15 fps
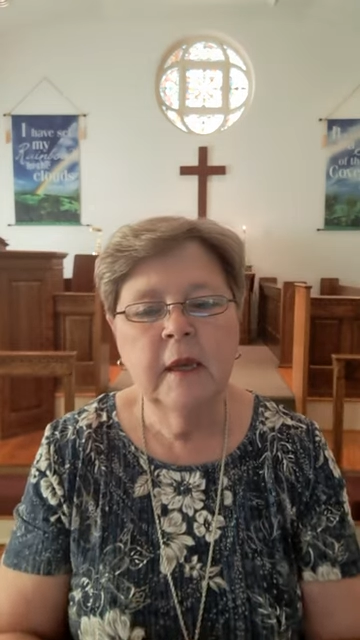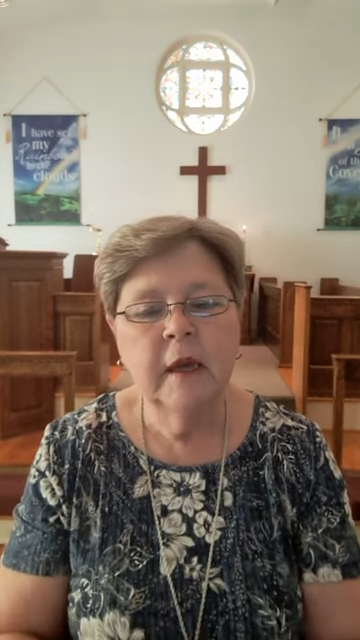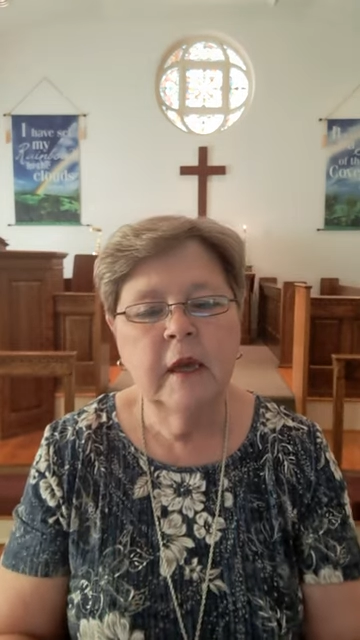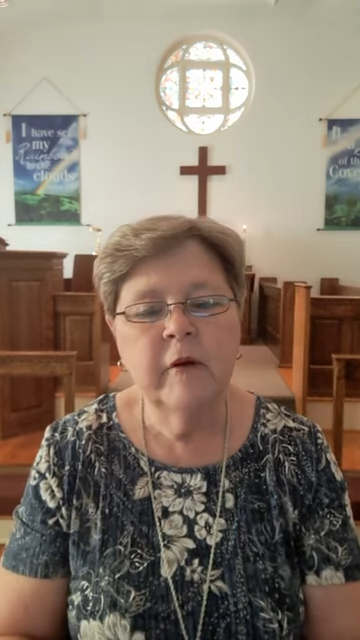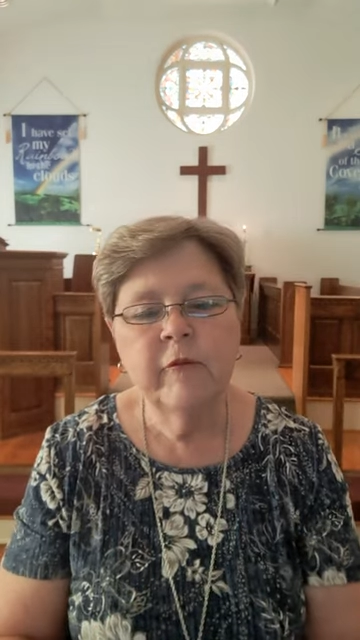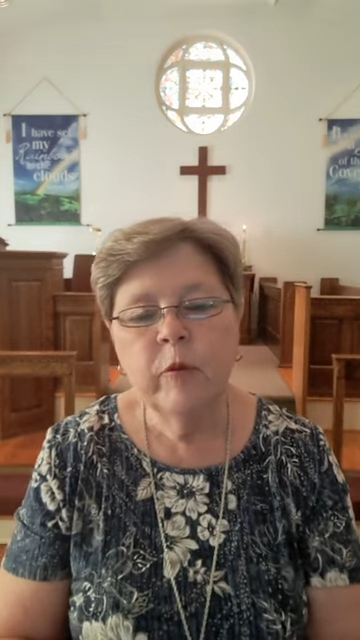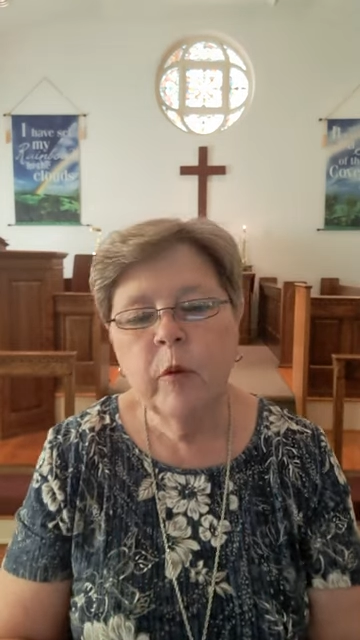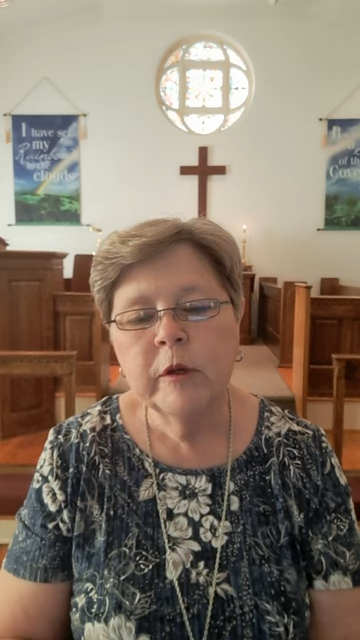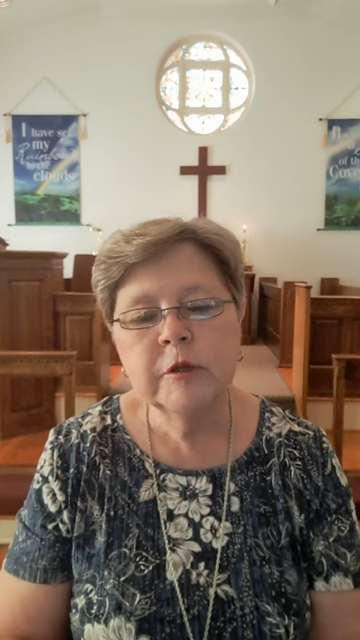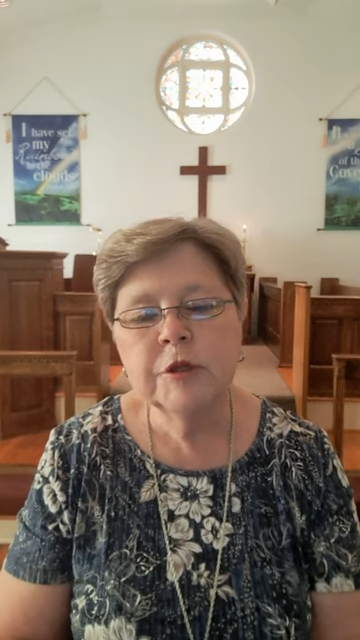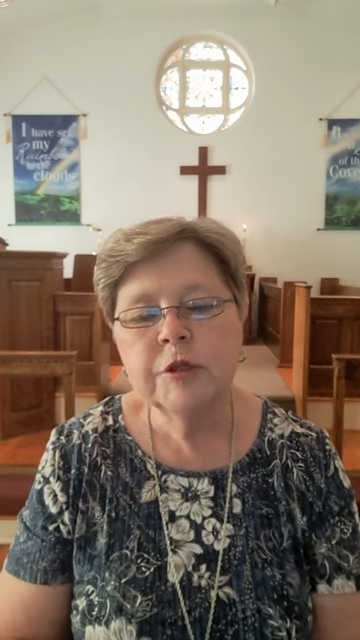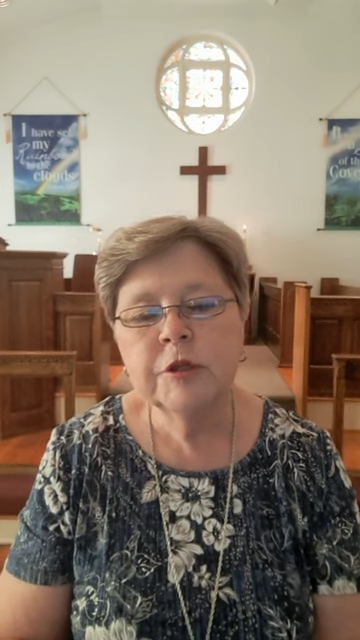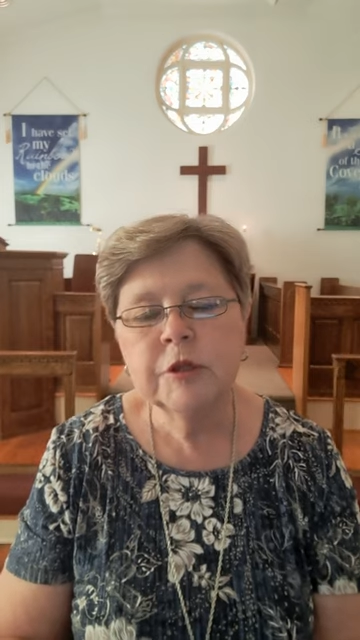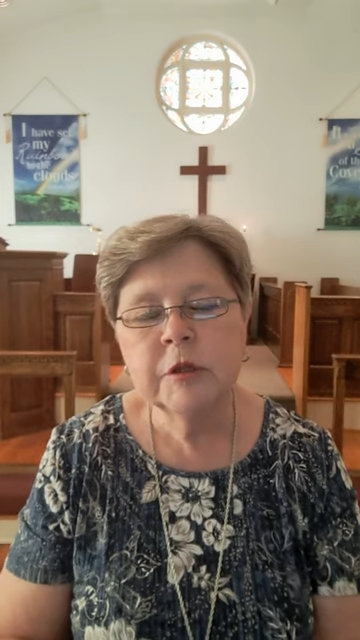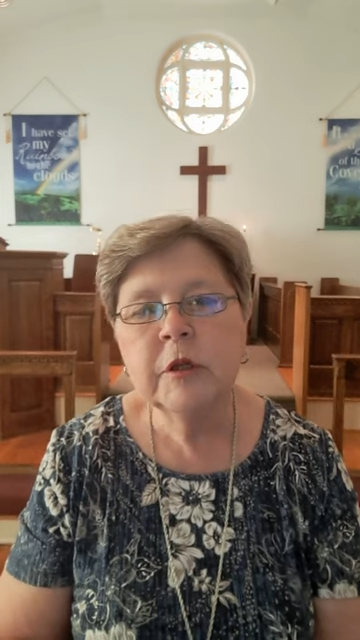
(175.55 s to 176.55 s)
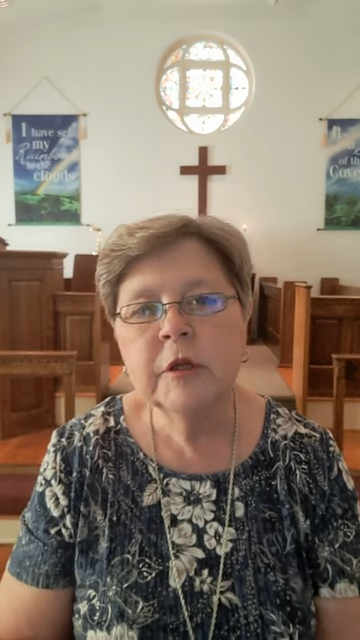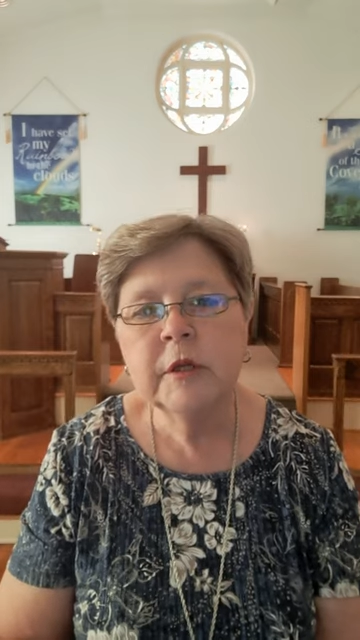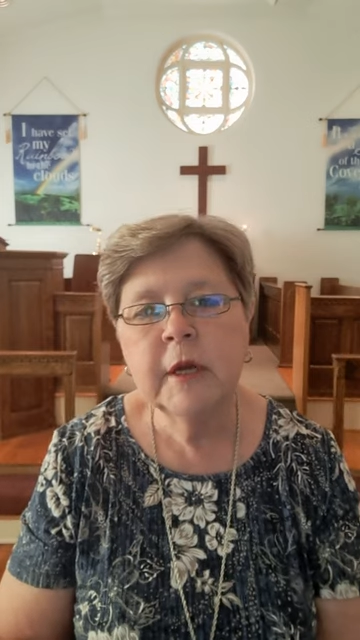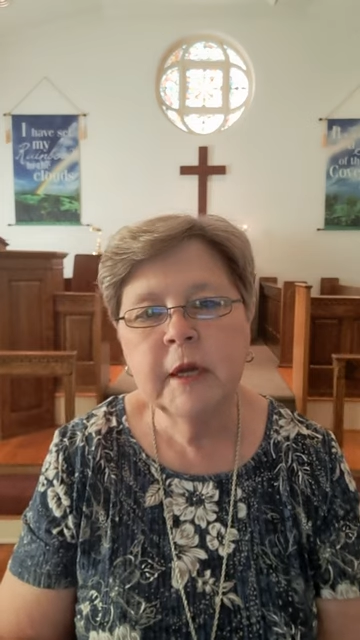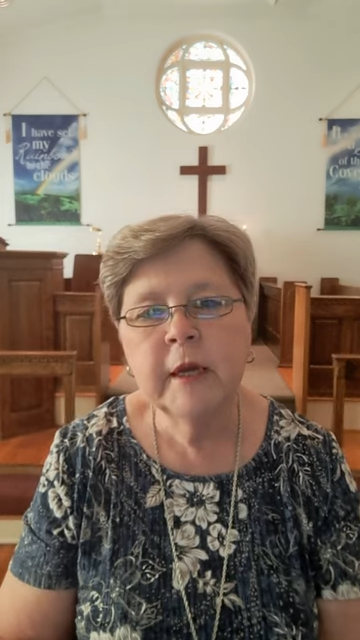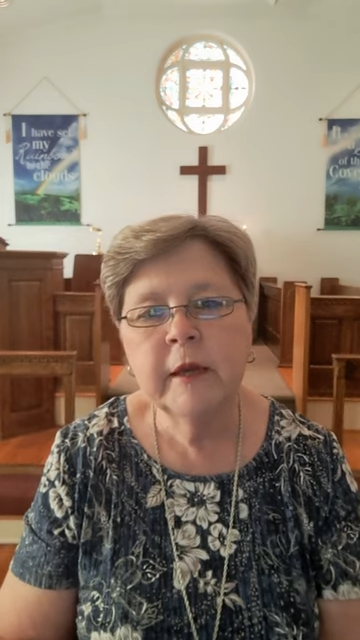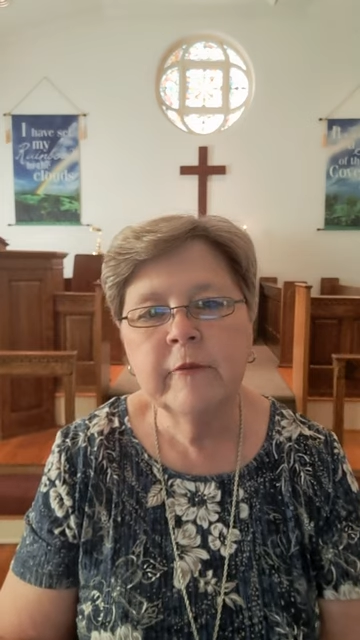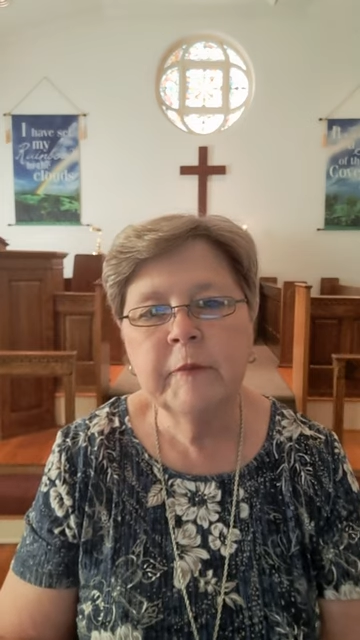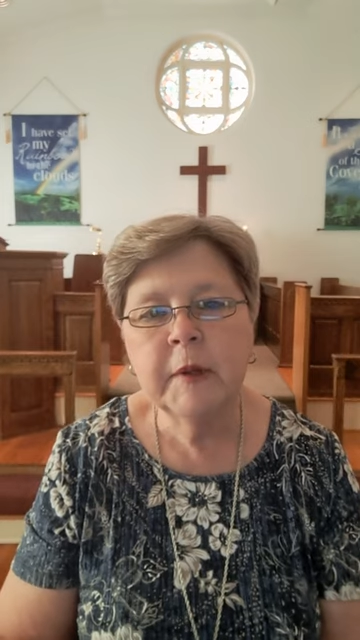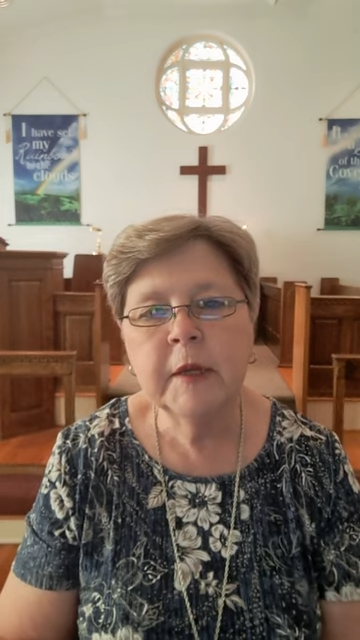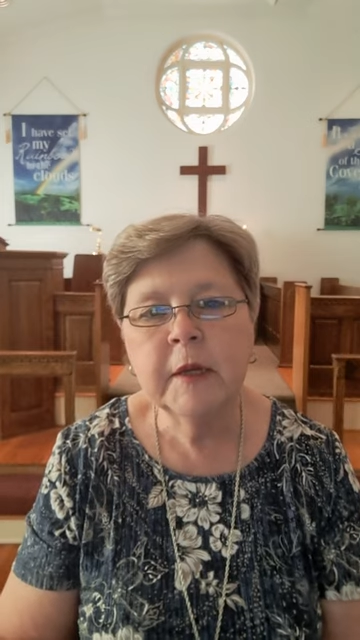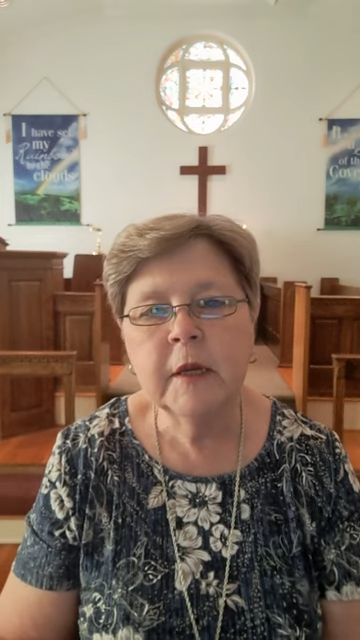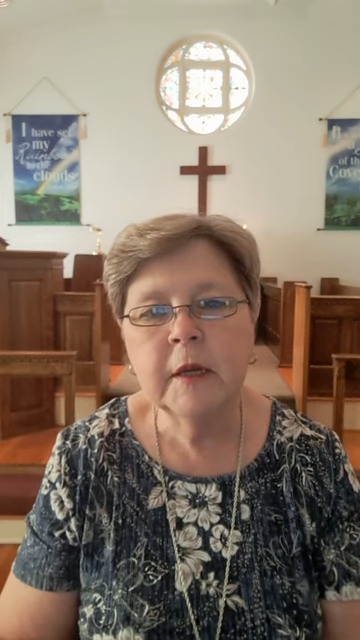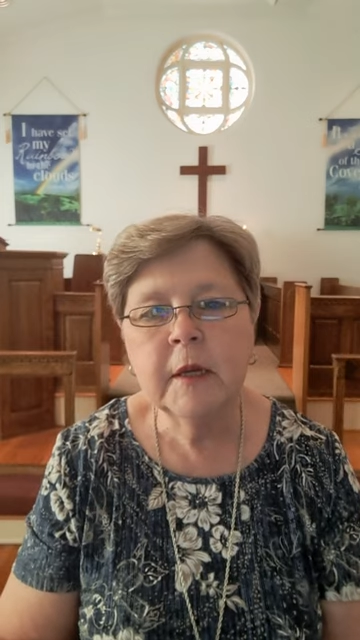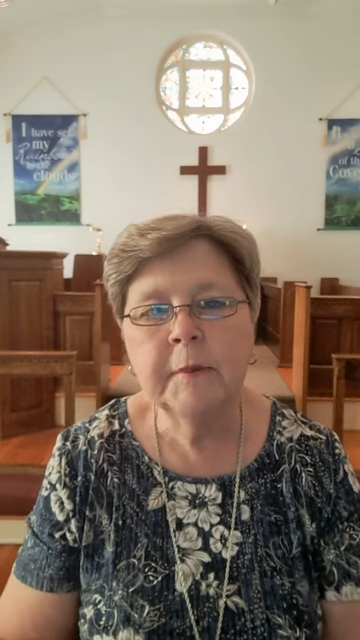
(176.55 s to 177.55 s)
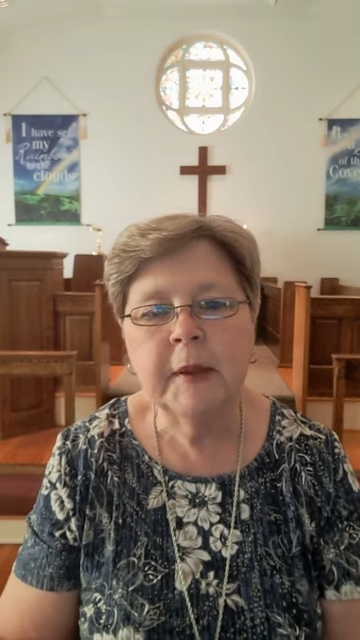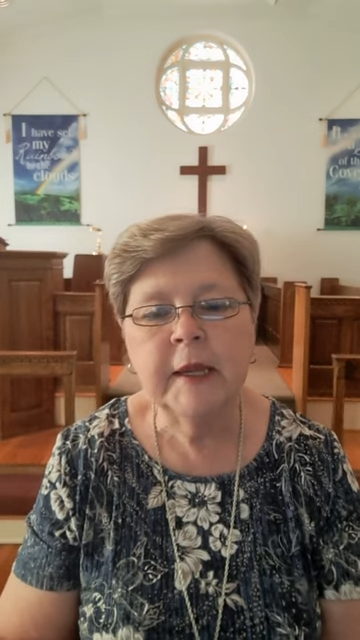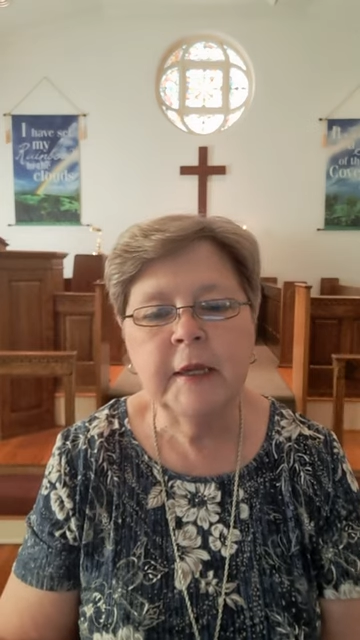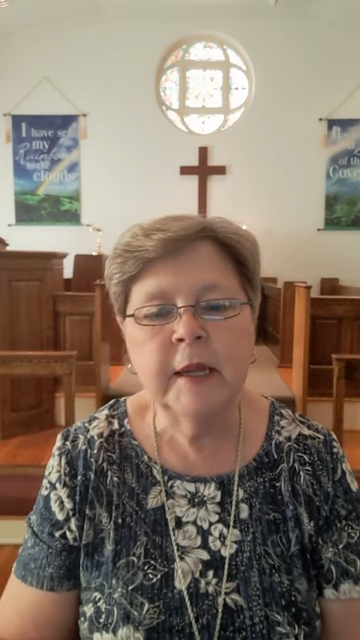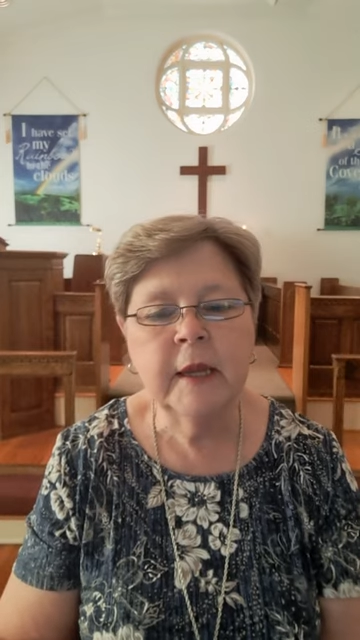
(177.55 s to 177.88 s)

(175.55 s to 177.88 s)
of what should have been coming,